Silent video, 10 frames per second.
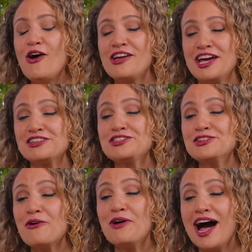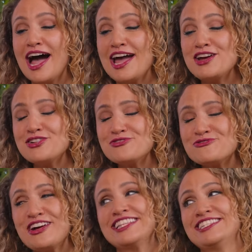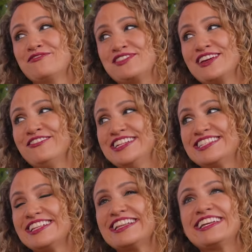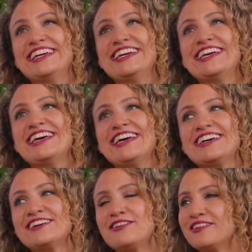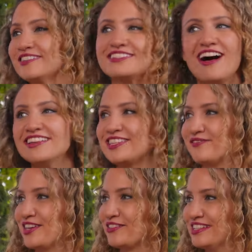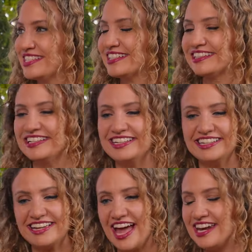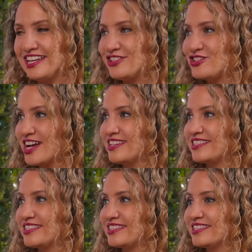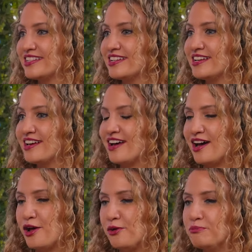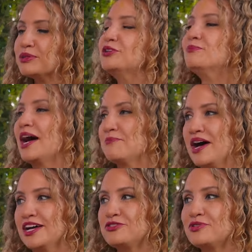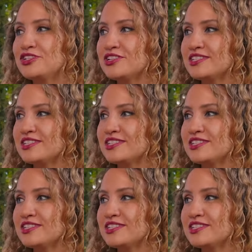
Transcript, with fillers: okay, so I read something recently or saw something recently, and it just blew my mind, which